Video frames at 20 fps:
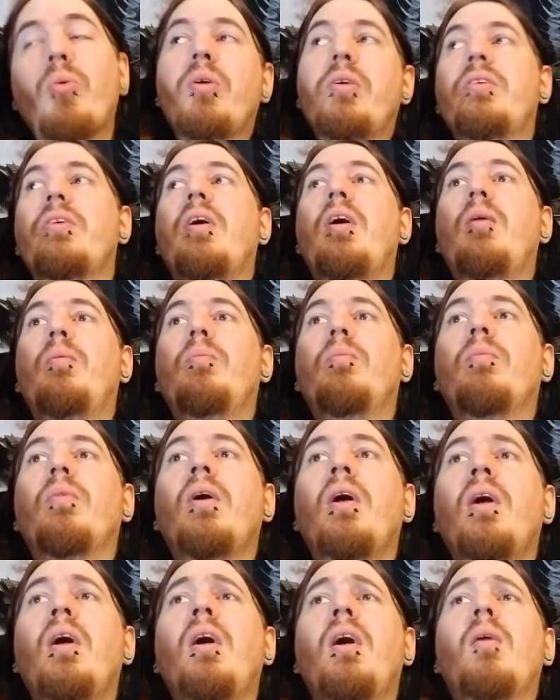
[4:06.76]
album,
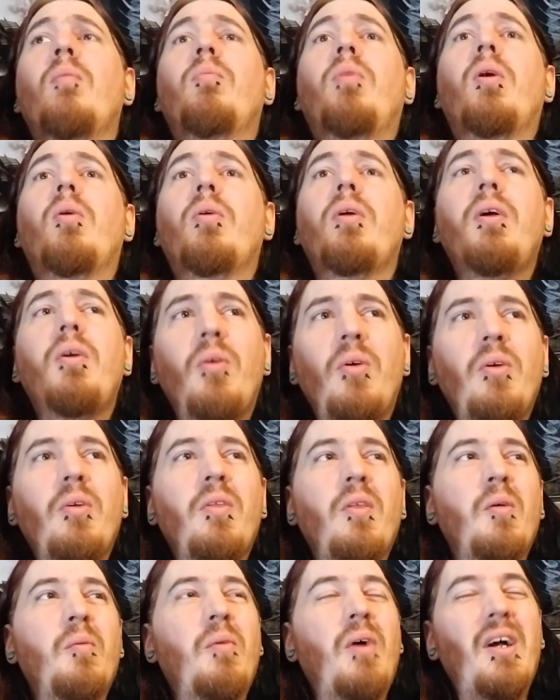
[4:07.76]
but when I heard
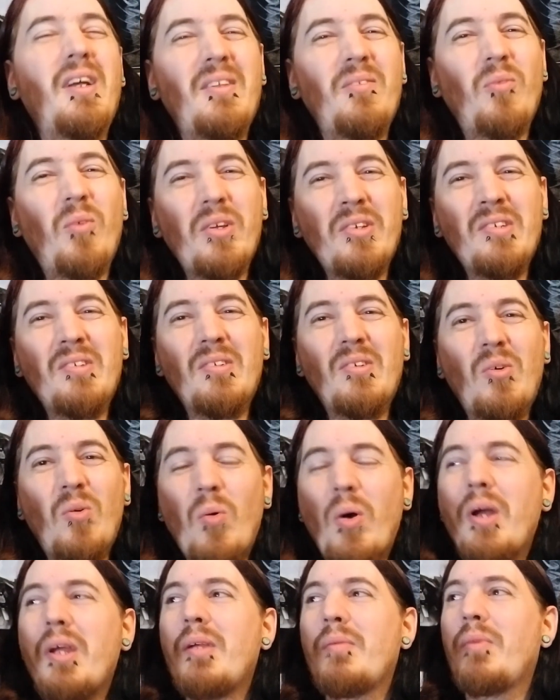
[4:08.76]
them, it wasn't
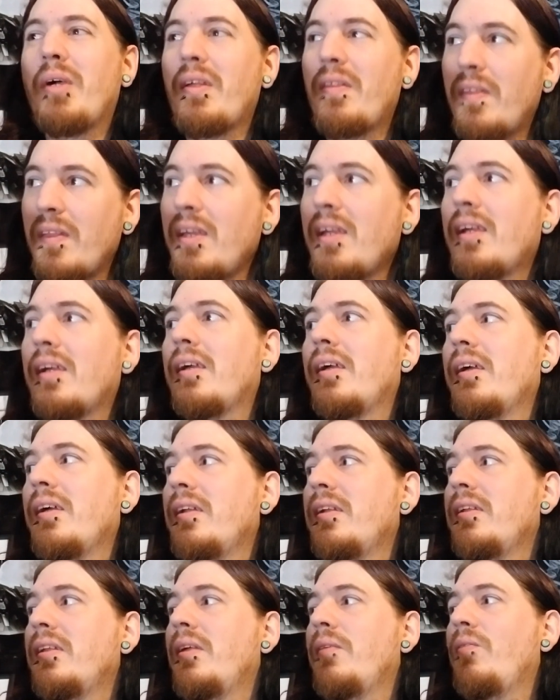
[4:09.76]
quite my thing,
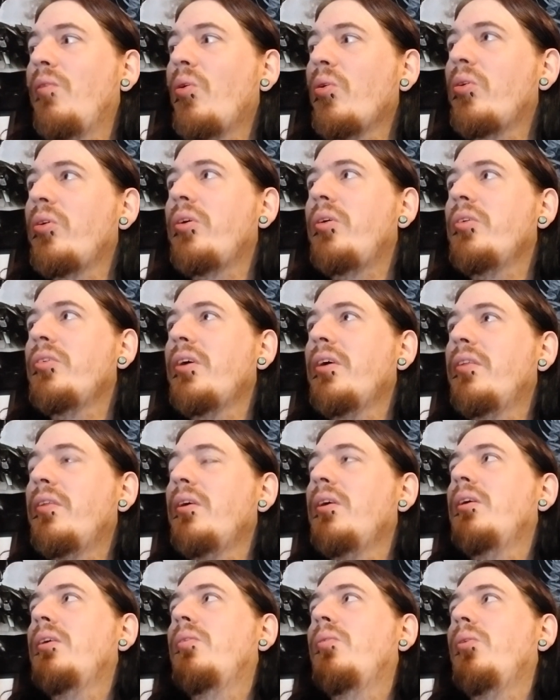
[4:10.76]
and the vocals, I
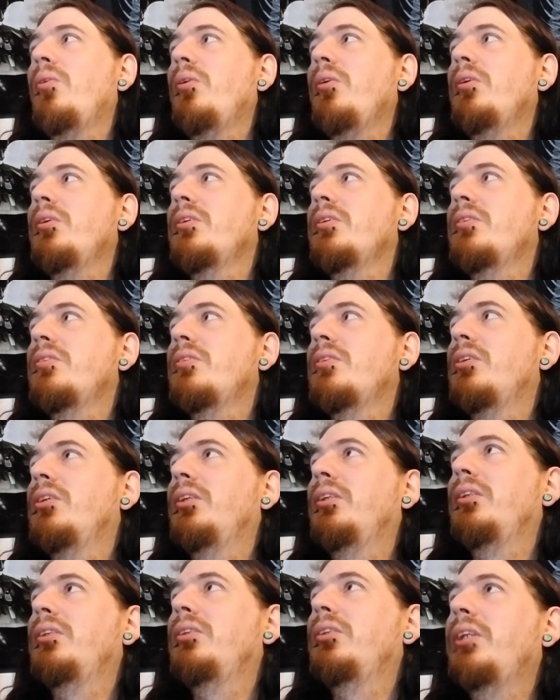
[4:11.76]
think, were just
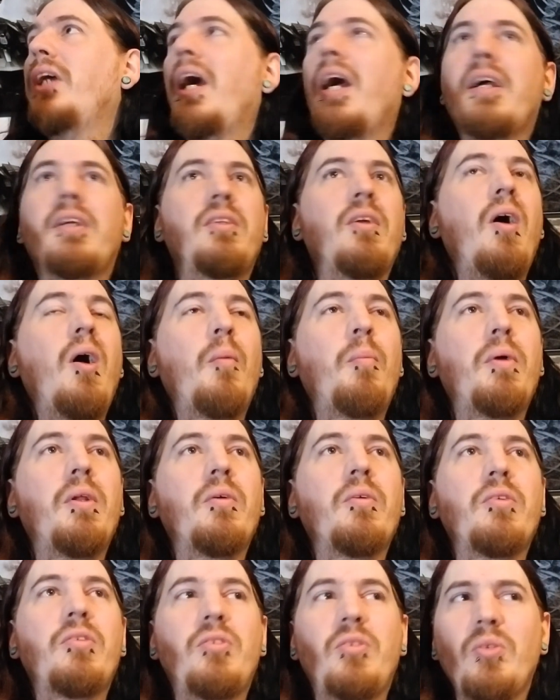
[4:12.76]
jacked up, and it
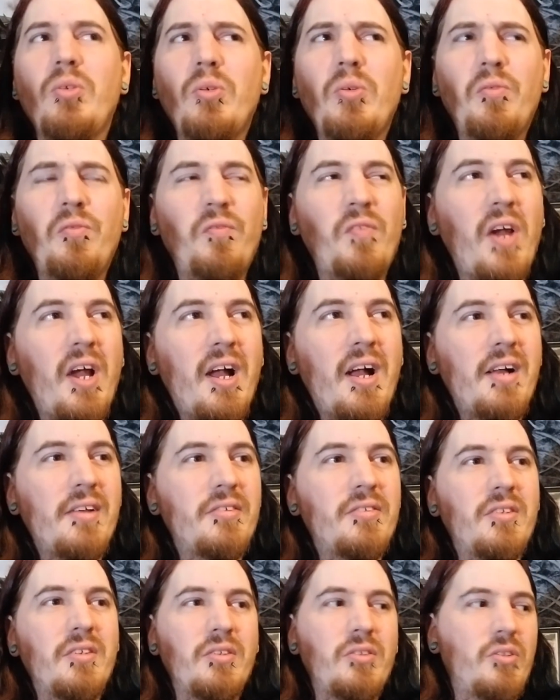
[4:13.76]
was too
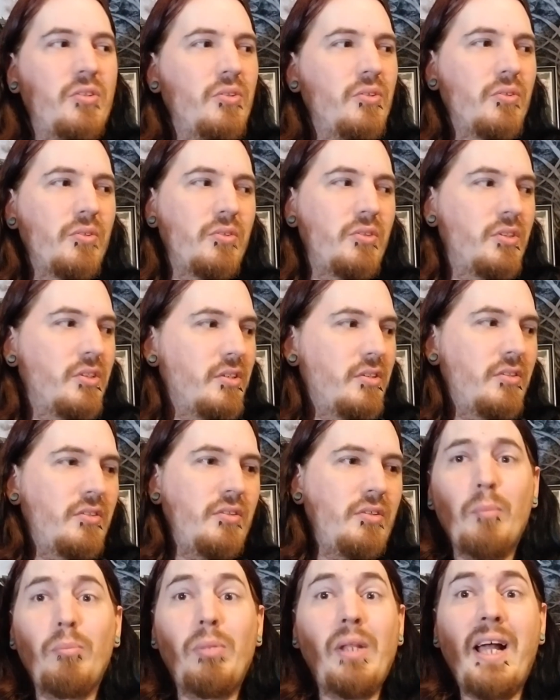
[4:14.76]
fast and too
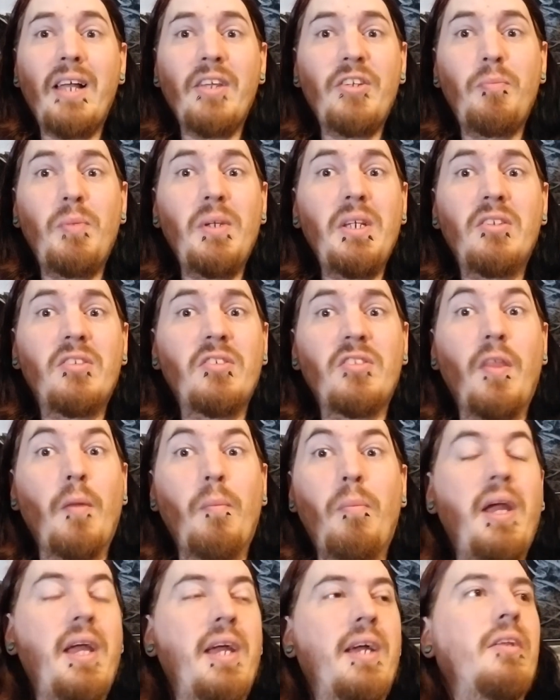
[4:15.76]
just blast beats the
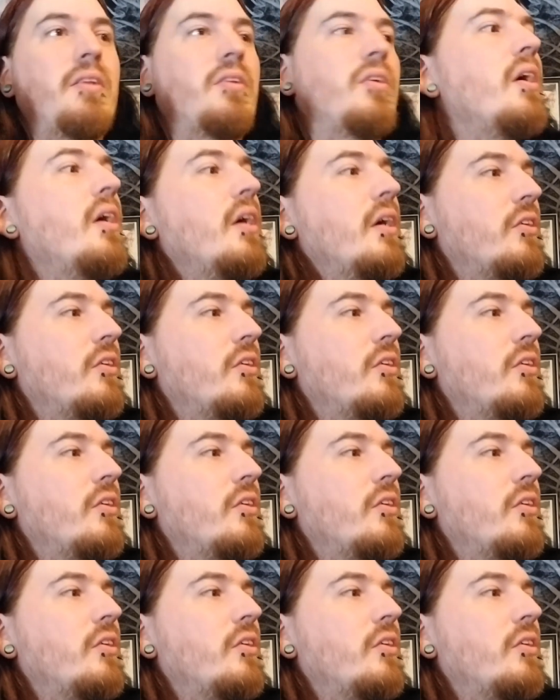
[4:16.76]
band.